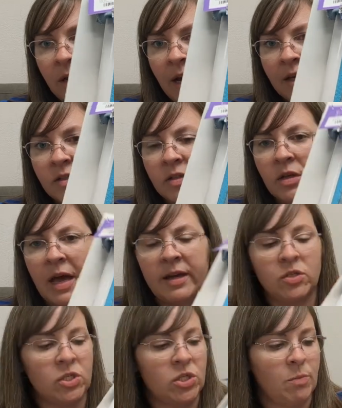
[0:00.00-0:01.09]
has that
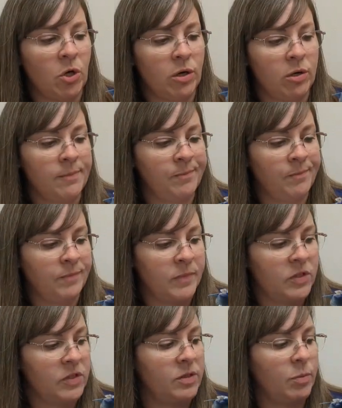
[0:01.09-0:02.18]
shimmer
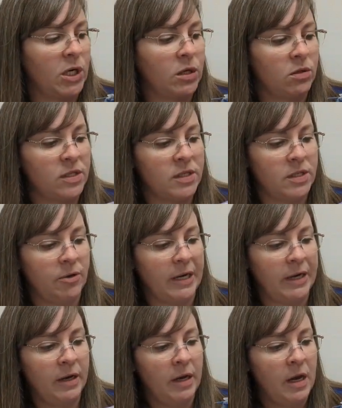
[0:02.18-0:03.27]
sparkles to it.
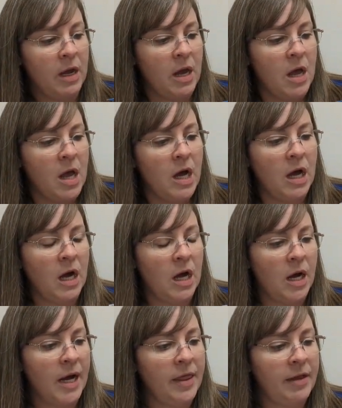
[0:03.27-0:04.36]

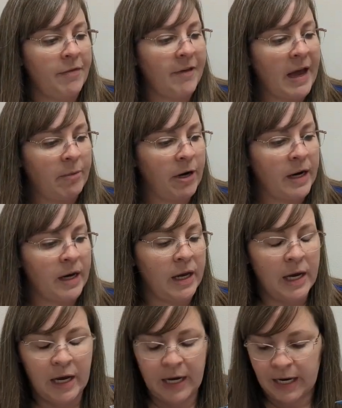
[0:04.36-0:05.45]
Uh, the fabric
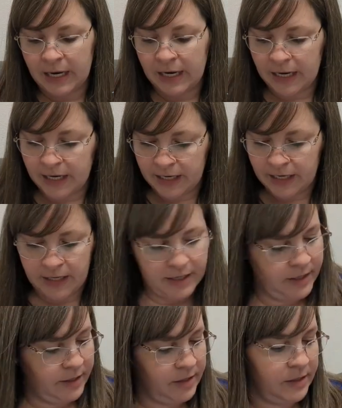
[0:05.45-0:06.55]

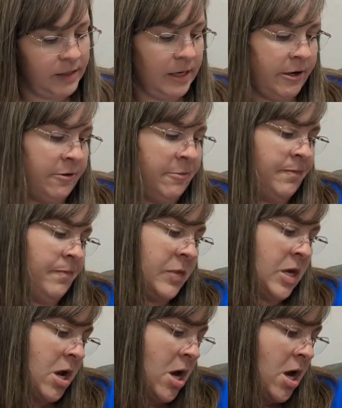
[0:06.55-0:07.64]
is
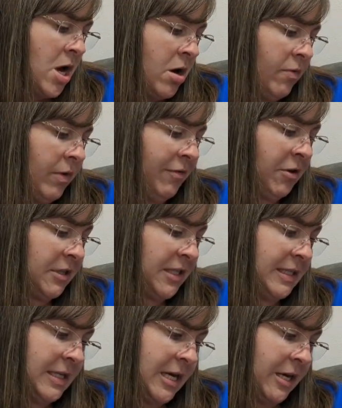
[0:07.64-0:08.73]
River
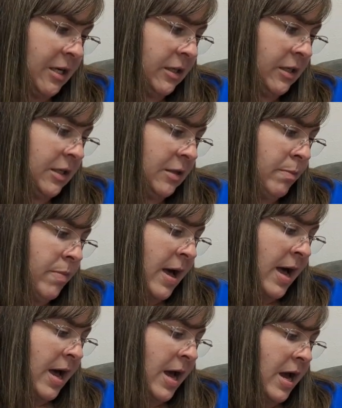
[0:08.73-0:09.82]
Styx
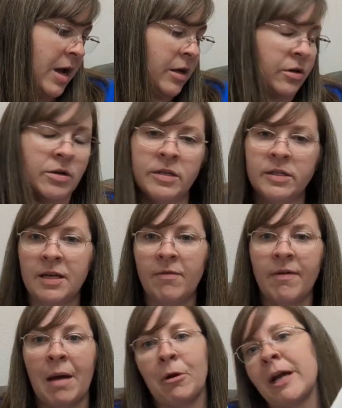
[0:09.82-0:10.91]
by Under the Sea
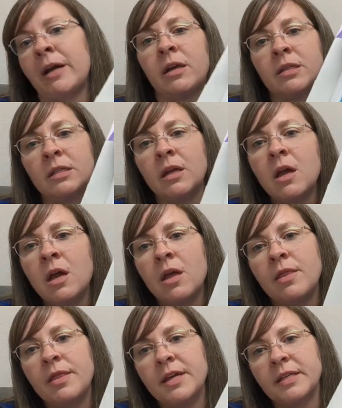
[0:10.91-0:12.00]
Fabrics.
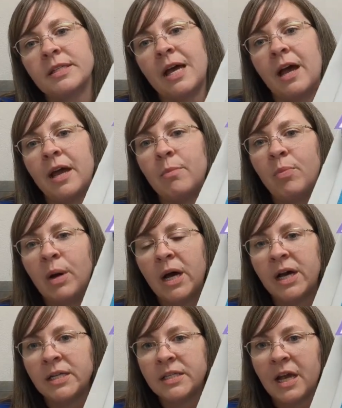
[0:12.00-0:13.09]
This I
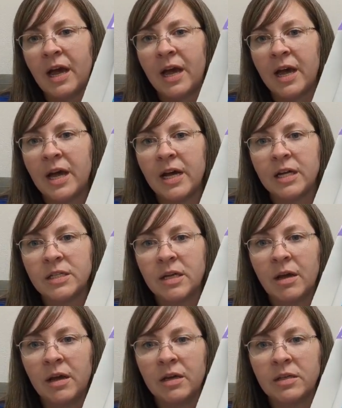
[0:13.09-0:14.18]
bought at
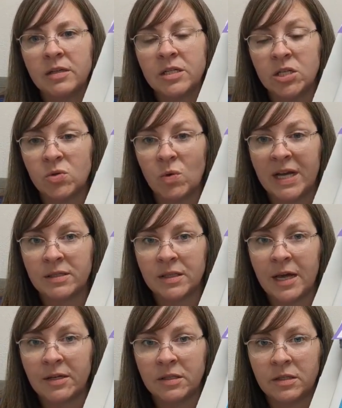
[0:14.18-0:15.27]
Stitch West
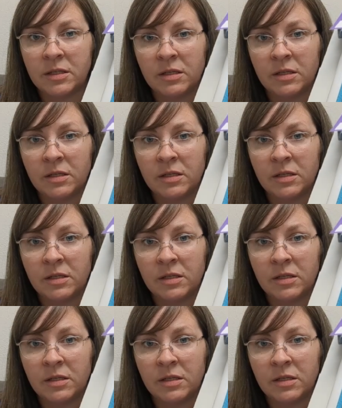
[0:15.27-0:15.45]
last